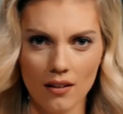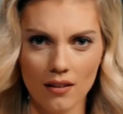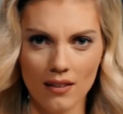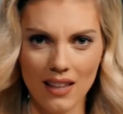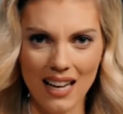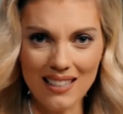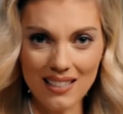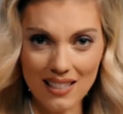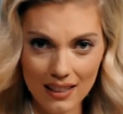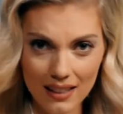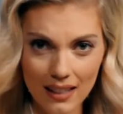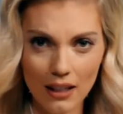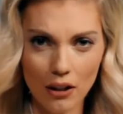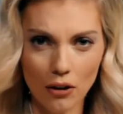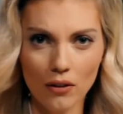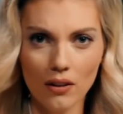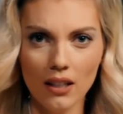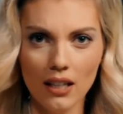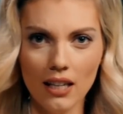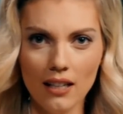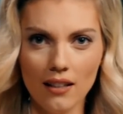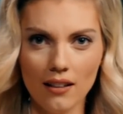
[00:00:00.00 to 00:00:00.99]
That's
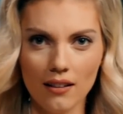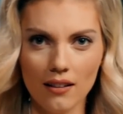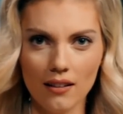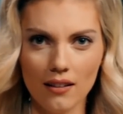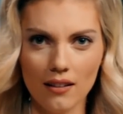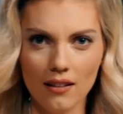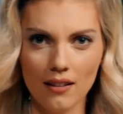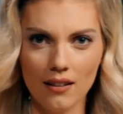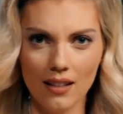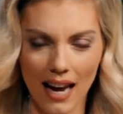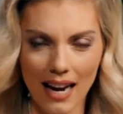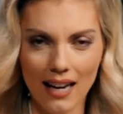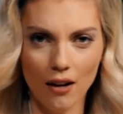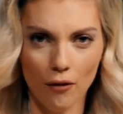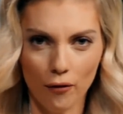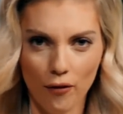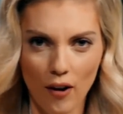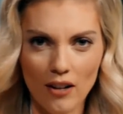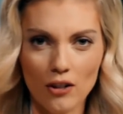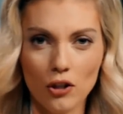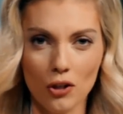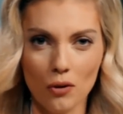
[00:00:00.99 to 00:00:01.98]
literally
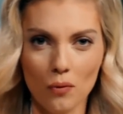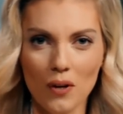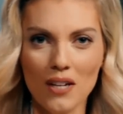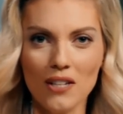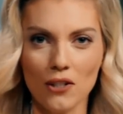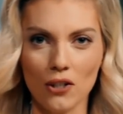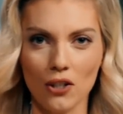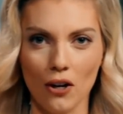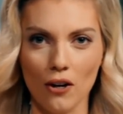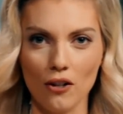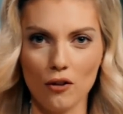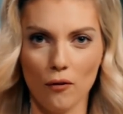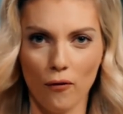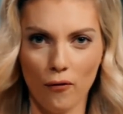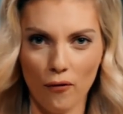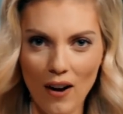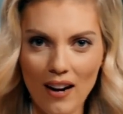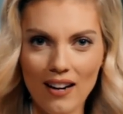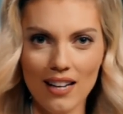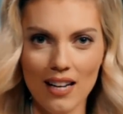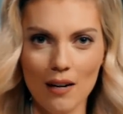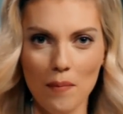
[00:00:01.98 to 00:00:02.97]
gain-of-function research
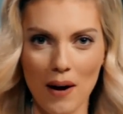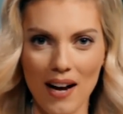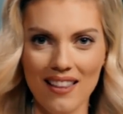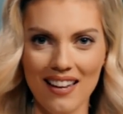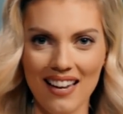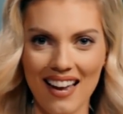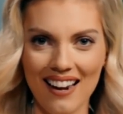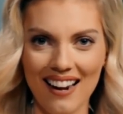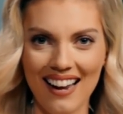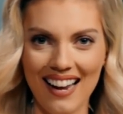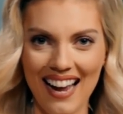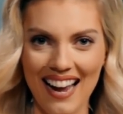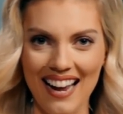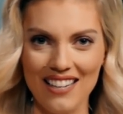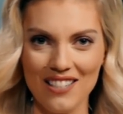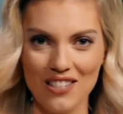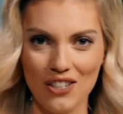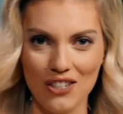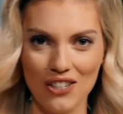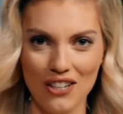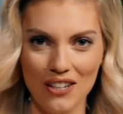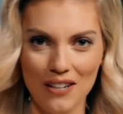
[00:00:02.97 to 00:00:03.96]
funded by the N I
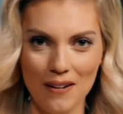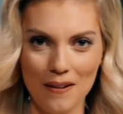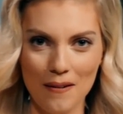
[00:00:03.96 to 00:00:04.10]
H.